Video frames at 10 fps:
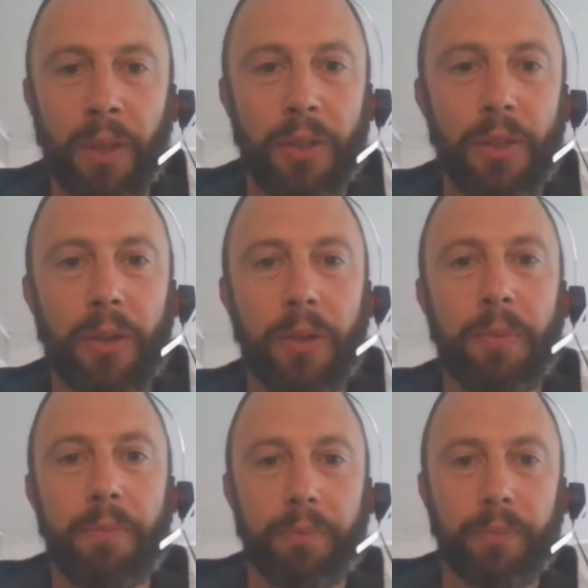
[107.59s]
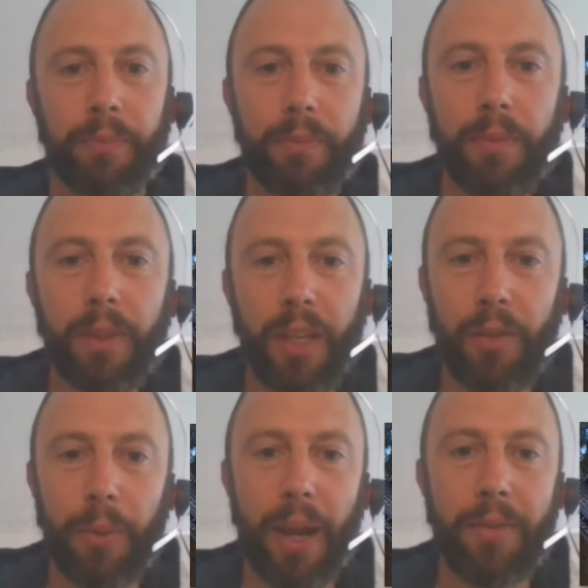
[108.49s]
So
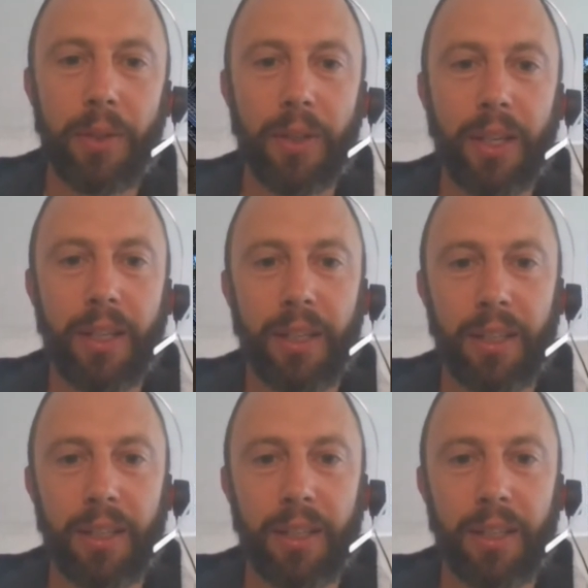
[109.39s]
if we have a look at,